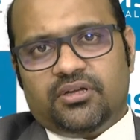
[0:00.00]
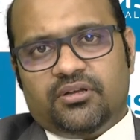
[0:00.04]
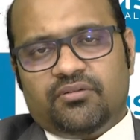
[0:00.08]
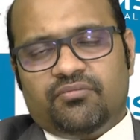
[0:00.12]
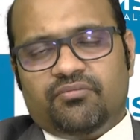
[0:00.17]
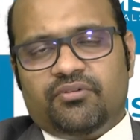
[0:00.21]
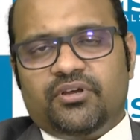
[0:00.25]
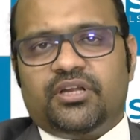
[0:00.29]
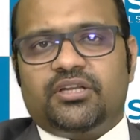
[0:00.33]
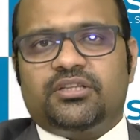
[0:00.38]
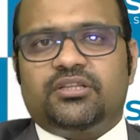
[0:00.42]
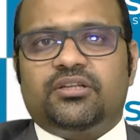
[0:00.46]

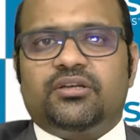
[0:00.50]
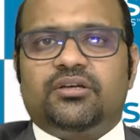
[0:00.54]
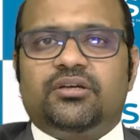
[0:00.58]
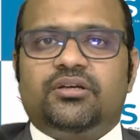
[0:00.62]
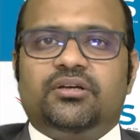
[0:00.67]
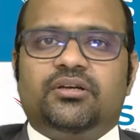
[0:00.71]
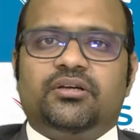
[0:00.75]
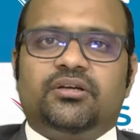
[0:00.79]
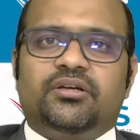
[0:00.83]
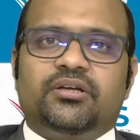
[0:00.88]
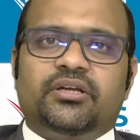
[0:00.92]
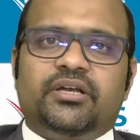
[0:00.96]
where
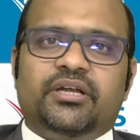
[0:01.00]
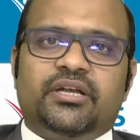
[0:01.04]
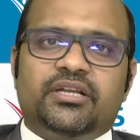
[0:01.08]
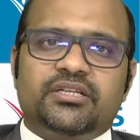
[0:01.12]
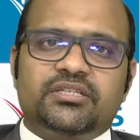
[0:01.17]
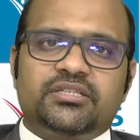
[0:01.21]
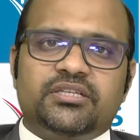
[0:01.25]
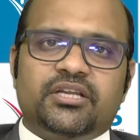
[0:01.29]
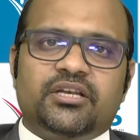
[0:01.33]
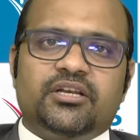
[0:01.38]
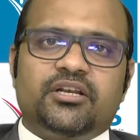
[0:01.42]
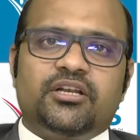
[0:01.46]
the
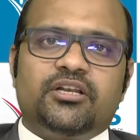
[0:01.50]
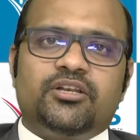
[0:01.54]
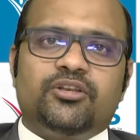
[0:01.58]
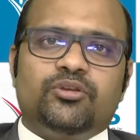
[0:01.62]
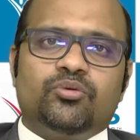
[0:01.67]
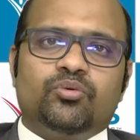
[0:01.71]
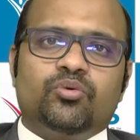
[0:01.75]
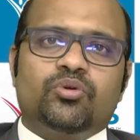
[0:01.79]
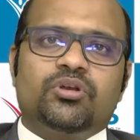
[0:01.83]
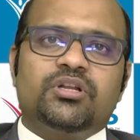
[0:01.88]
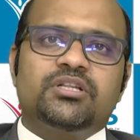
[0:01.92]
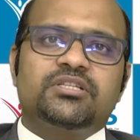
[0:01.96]
intestinal
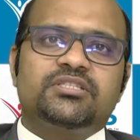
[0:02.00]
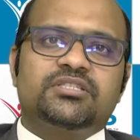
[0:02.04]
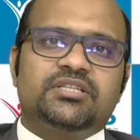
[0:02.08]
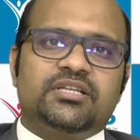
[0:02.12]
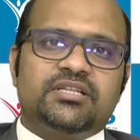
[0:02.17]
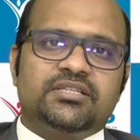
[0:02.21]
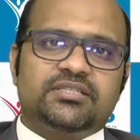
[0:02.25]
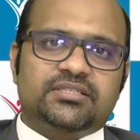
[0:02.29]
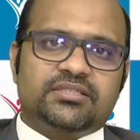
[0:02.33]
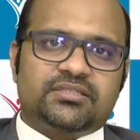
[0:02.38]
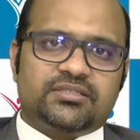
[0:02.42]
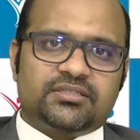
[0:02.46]
neural
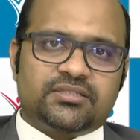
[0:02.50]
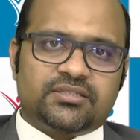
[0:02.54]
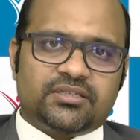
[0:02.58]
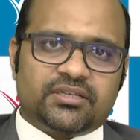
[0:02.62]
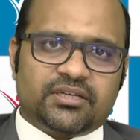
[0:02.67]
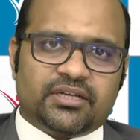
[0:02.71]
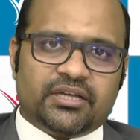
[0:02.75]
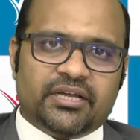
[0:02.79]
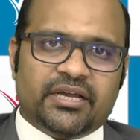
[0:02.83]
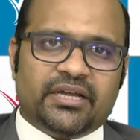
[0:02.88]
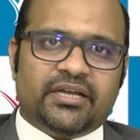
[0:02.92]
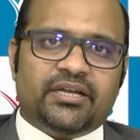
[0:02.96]
cells
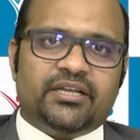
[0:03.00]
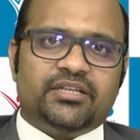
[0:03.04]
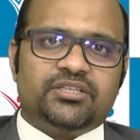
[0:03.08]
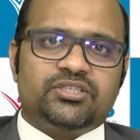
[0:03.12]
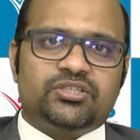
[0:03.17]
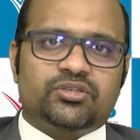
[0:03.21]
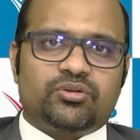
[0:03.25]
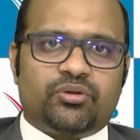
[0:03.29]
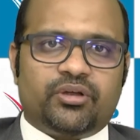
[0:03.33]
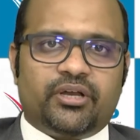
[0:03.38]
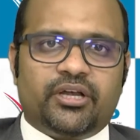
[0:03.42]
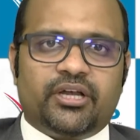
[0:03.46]
get
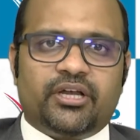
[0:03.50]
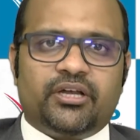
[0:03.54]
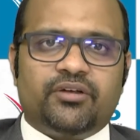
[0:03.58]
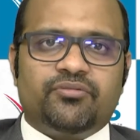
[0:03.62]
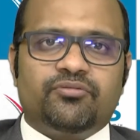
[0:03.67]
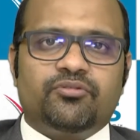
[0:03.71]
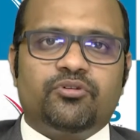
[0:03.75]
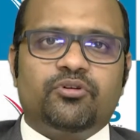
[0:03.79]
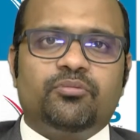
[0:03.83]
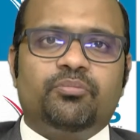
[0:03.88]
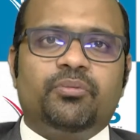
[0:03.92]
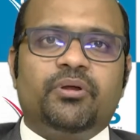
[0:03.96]
destroyed
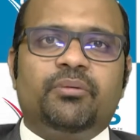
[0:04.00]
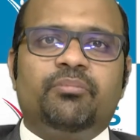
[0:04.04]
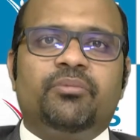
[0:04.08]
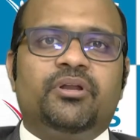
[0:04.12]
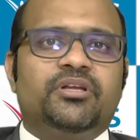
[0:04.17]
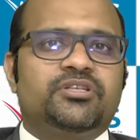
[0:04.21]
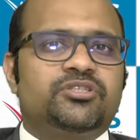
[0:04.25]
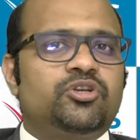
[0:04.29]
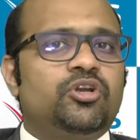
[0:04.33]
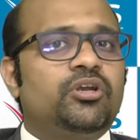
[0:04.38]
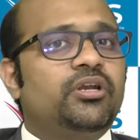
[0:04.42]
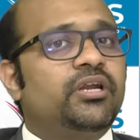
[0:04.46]
and food pipe
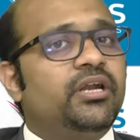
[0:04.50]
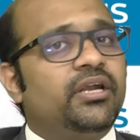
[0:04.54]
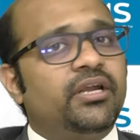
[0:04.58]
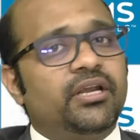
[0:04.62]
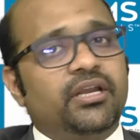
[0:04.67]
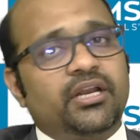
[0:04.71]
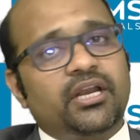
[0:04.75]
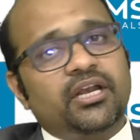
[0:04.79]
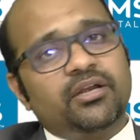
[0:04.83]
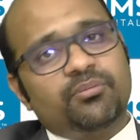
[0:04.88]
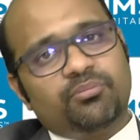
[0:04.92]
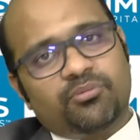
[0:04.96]
does not
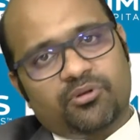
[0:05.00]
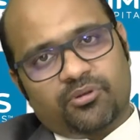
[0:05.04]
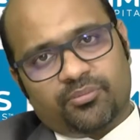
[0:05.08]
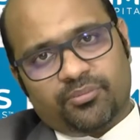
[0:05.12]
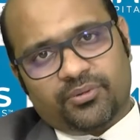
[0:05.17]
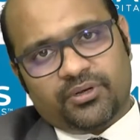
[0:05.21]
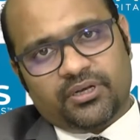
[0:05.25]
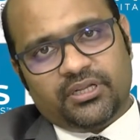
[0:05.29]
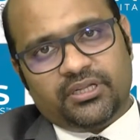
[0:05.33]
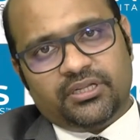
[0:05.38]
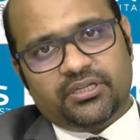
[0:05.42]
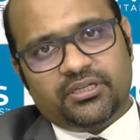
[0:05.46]
contract
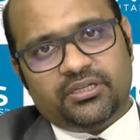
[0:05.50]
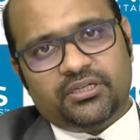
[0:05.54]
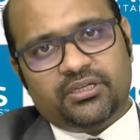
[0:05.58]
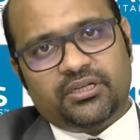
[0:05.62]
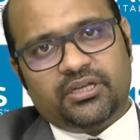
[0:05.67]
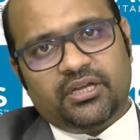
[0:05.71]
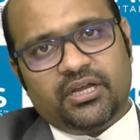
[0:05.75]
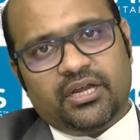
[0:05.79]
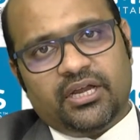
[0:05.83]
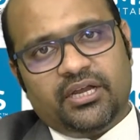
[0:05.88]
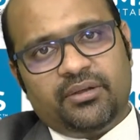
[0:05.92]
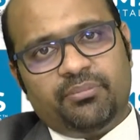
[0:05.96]
properly
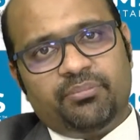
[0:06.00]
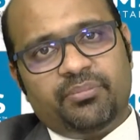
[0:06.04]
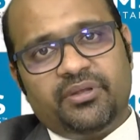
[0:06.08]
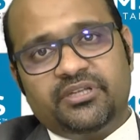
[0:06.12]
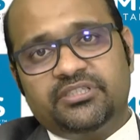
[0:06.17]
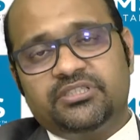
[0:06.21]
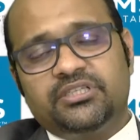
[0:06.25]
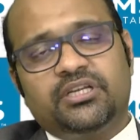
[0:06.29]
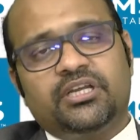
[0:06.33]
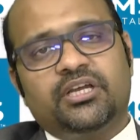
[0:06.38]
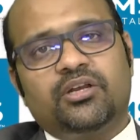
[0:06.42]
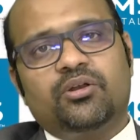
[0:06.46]
and
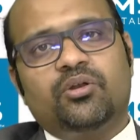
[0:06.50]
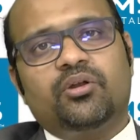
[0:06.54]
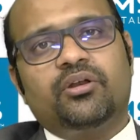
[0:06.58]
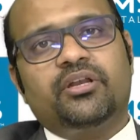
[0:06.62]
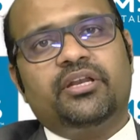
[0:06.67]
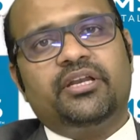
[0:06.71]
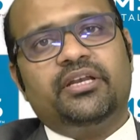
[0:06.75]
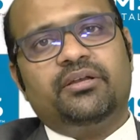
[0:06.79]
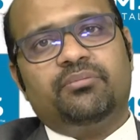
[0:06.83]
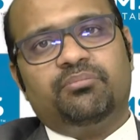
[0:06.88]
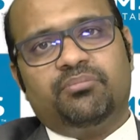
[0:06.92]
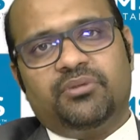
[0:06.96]
patient
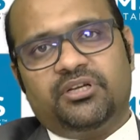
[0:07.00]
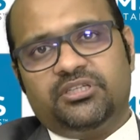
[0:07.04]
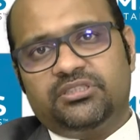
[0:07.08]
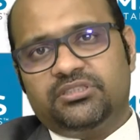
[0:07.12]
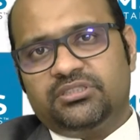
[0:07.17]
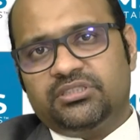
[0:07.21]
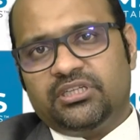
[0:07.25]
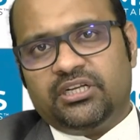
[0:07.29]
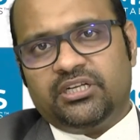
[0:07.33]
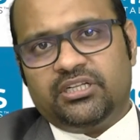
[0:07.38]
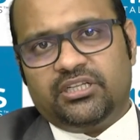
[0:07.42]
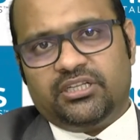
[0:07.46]
cannot eat
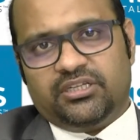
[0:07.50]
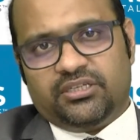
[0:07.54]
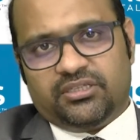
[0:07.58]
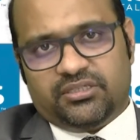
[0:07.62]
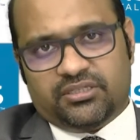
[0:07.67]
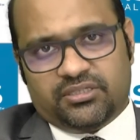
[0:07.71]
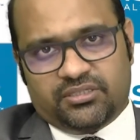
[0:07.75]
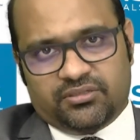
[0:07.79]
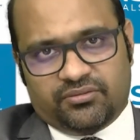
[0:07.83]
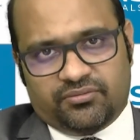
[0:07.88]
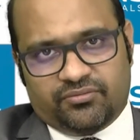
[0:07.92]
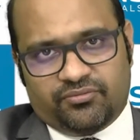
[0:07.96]
much and the
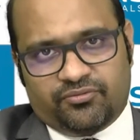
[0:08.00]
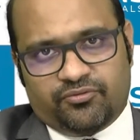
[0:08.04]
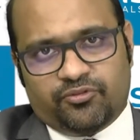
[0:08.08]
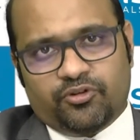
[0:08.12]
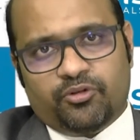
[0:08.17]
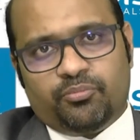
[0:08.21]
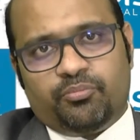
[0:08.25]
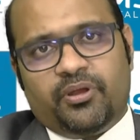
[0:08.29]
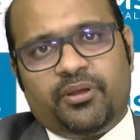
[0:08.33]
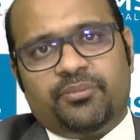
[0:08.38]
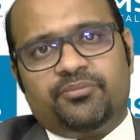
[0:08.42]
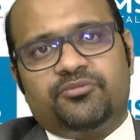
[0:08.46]

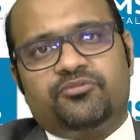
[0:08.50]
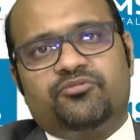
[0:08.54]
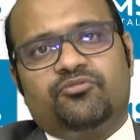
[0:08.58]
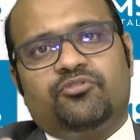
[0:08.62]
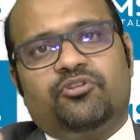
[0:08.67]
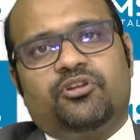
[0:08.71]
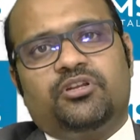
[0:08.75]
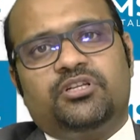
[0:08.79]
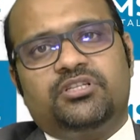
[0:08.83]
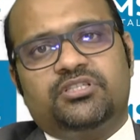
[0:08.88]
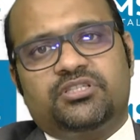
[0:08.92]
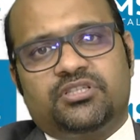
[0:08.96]
food pipe
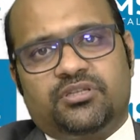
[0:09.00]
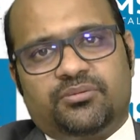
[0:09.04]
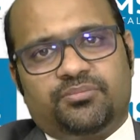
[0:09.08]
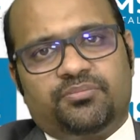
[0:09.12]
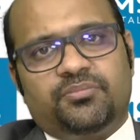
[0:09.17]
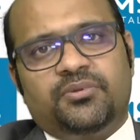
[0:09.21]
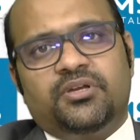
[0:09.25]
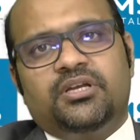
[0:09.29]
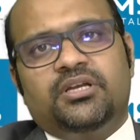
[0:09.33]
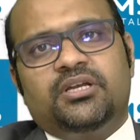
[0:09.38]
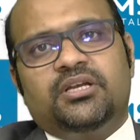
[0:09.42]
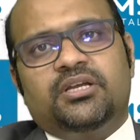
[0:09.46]
swells
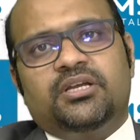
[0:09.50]
up,